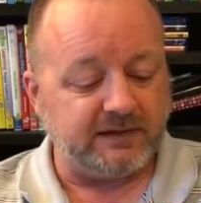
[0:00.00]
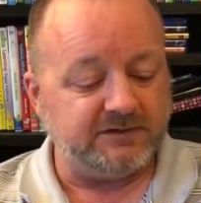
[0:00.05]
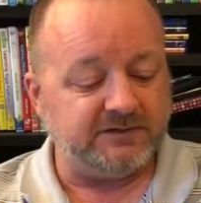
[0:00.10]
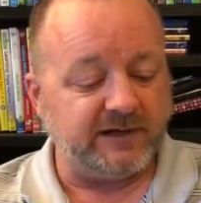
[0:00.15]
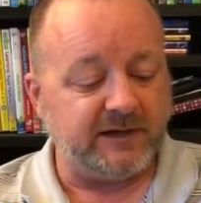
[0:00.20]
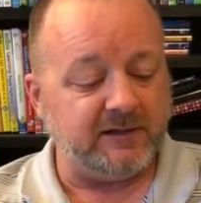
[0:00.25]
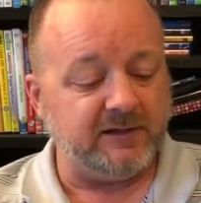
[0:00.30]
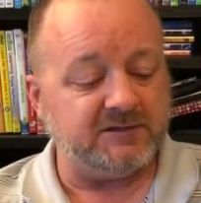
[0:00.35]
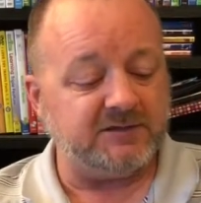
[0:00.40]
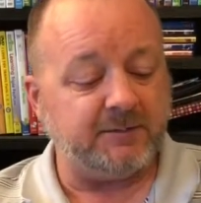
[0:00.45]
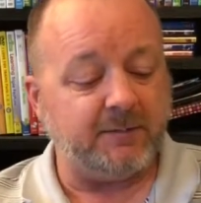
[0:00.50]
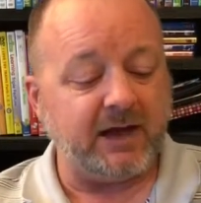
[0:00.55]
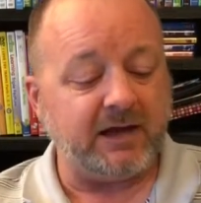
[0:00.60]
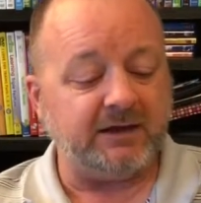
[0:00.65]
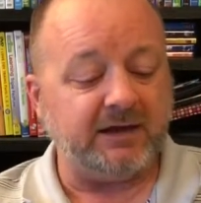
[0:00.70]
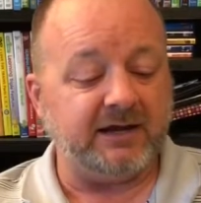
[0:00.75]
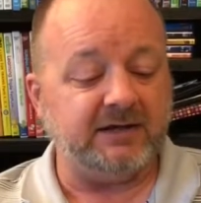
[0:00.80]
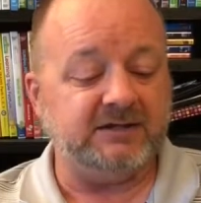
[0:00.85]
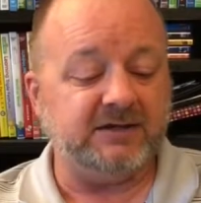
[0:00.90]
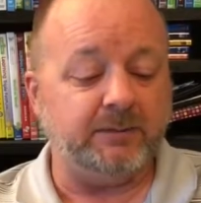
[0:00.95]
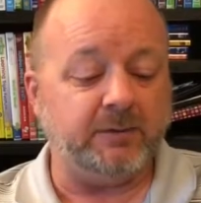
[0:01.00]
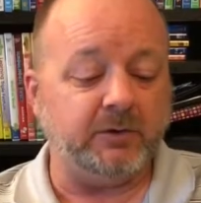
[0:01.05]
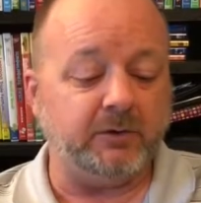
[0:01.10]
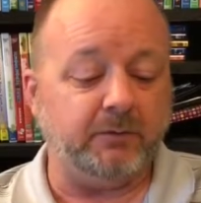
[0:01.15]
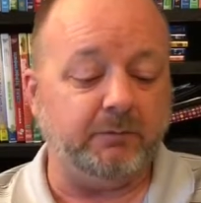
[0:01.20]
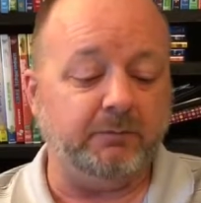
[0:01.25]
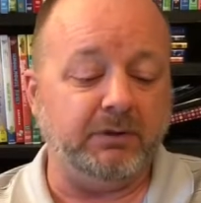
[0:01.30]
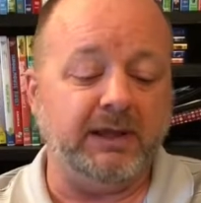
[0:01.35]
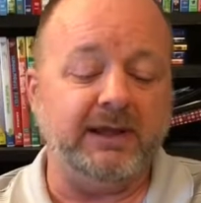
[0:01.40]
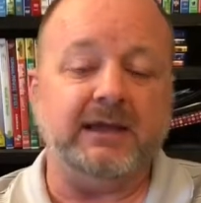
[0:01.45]
Tell us about a typical
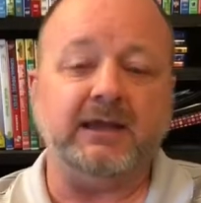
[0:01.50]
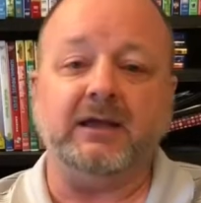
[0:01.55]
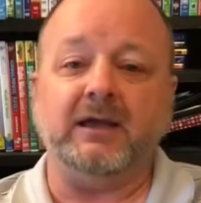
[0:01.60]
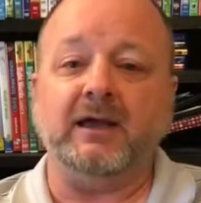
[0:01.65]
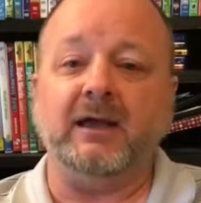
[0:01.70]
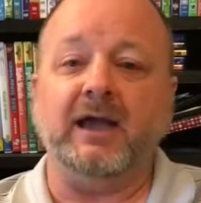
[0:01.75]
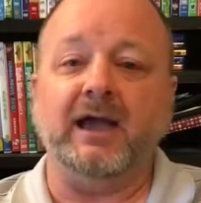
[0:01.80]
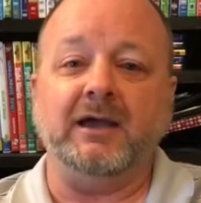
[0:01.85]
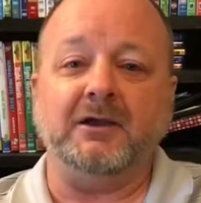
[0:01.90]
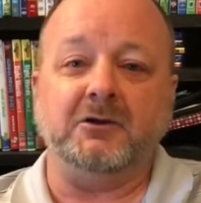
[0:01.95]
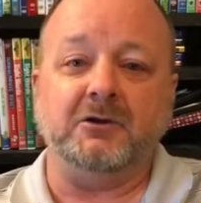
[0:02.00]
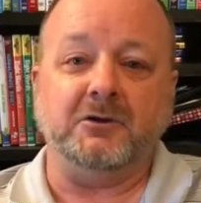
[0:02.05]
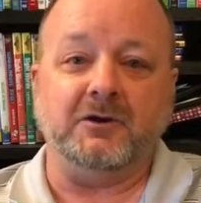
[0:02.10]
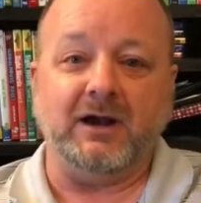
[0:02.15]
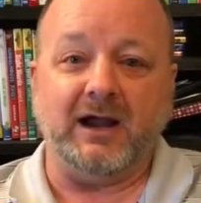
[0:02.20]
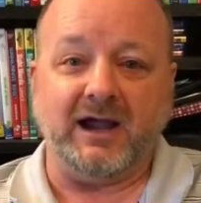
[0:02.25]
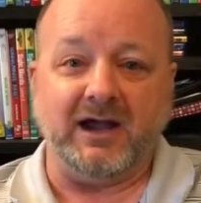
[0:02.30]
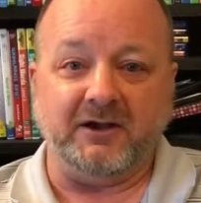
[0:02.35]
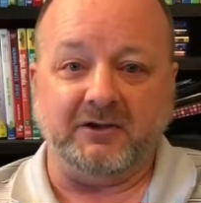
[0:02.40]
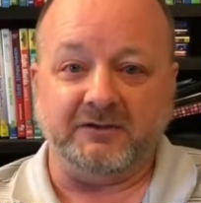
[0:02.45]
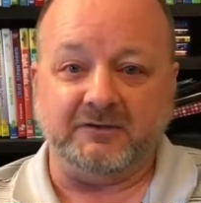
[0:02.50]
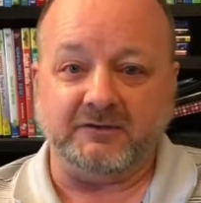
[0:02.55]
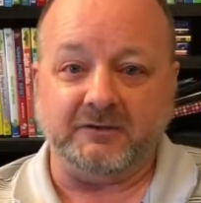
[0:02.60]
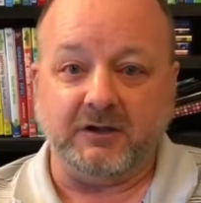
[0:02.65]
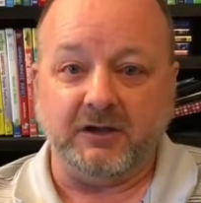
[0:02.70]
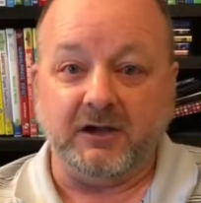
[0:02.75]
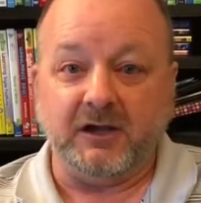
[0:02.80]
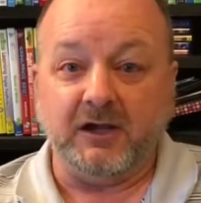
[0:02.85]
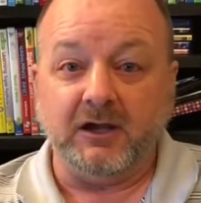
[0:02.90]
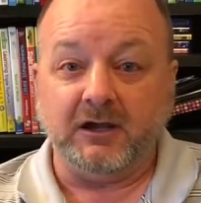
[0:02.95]
blank at your house.
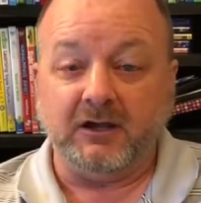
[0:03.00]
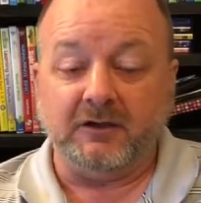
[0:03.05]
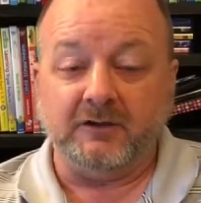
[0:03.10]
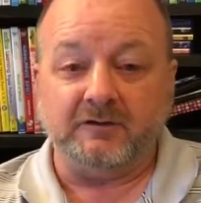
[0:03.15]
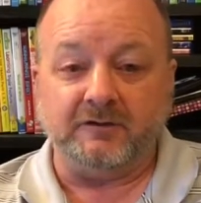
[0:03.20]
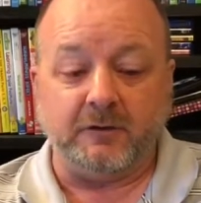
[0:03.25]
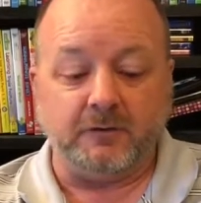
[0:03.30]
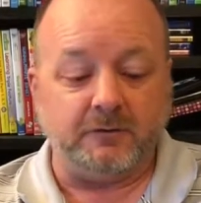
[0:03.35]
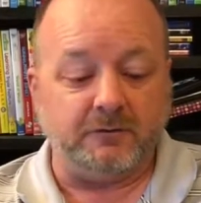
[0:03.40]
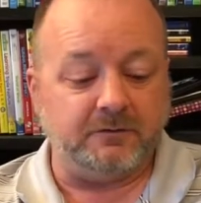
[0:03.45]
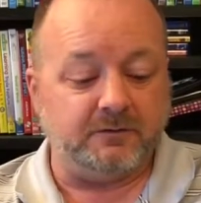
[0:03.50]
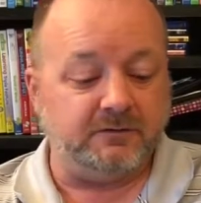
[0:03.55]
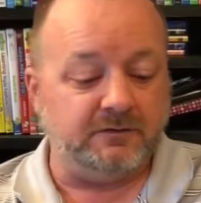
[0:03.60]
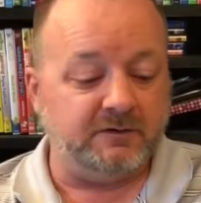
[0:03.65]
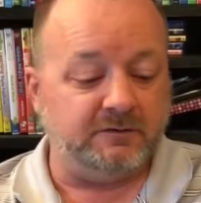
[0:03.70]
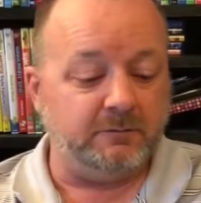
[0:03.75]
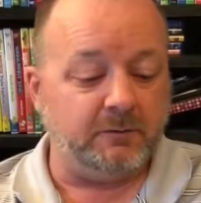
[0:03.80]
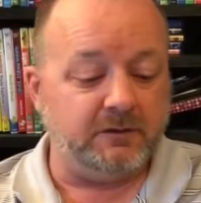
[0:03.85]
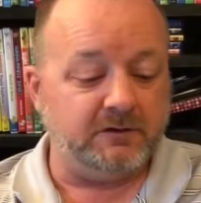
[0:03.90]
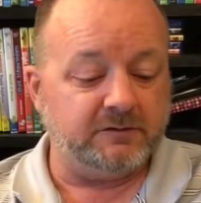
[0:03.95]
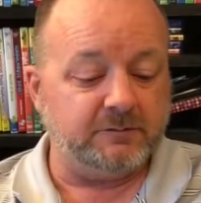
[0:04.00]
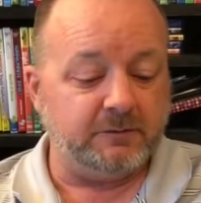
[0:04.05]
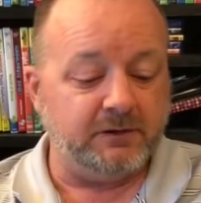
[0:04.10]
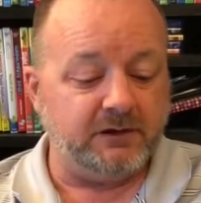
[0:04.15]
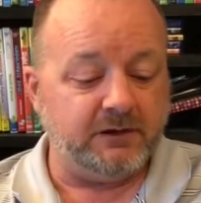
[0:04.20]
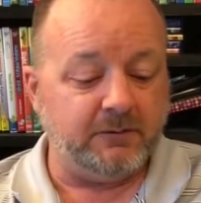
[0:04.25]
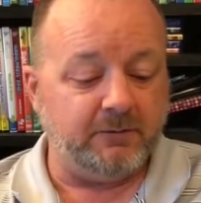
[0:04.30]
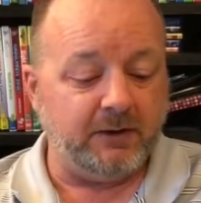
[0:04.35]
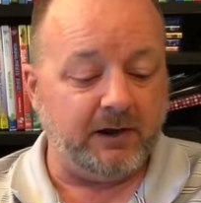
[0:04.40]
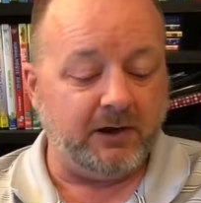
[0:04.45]
So this works
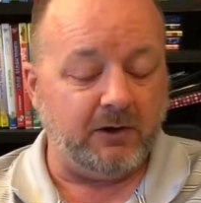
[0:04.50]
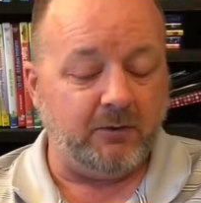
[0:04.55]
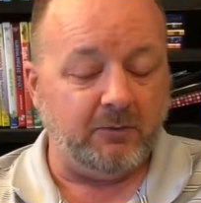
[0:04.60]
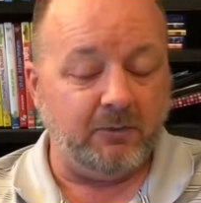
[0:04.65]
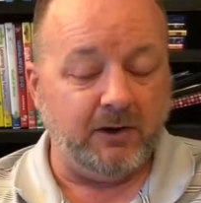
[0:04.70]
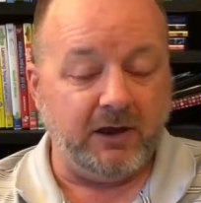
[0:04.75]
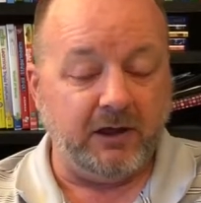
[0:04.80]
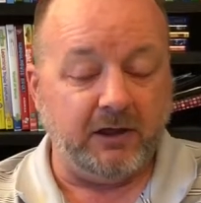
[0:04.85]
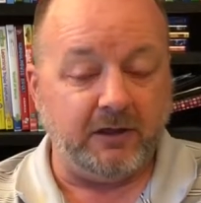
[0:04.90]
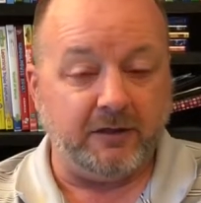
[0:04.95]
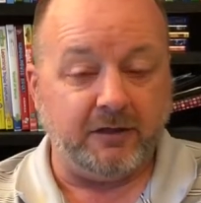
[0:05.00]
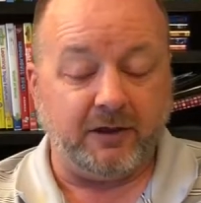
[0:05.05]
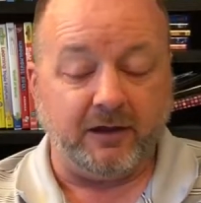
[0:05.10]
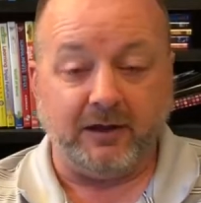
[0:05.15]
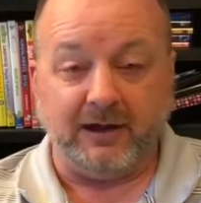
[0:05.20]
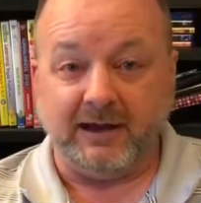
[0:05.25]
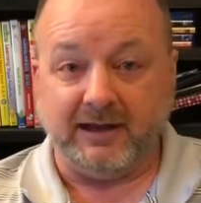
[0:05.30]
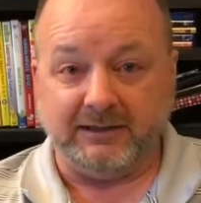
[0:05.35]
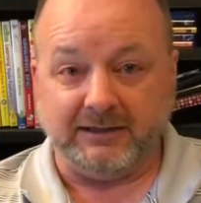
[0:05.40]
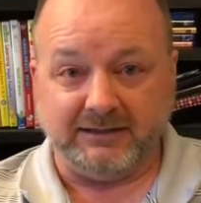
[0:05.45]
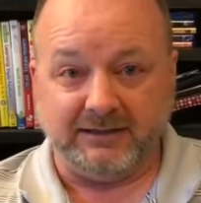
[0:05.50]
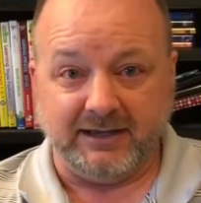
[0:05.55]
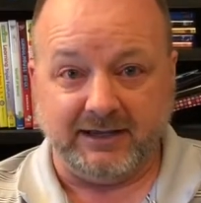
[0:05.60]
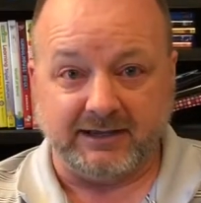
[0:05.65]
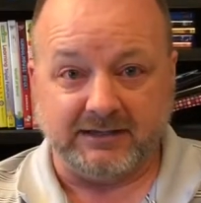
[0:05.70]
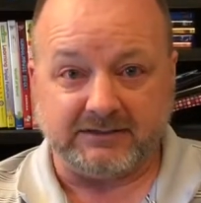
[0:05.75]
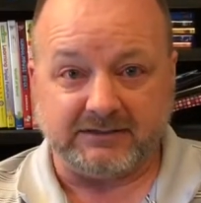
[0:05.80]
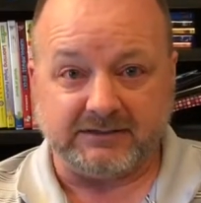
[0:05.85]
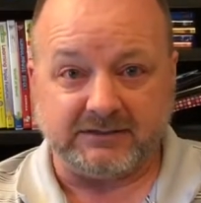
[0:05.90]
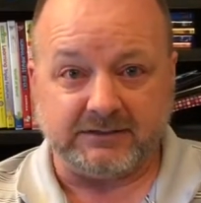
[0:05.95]
really well with
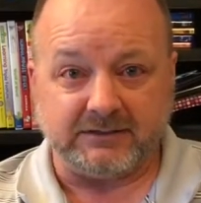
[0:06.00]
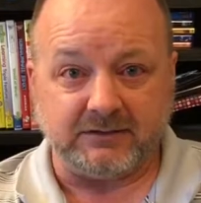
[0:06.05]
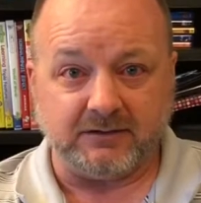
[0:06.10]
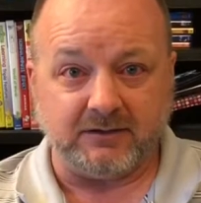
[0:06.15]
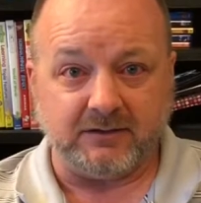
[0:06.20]
holidays.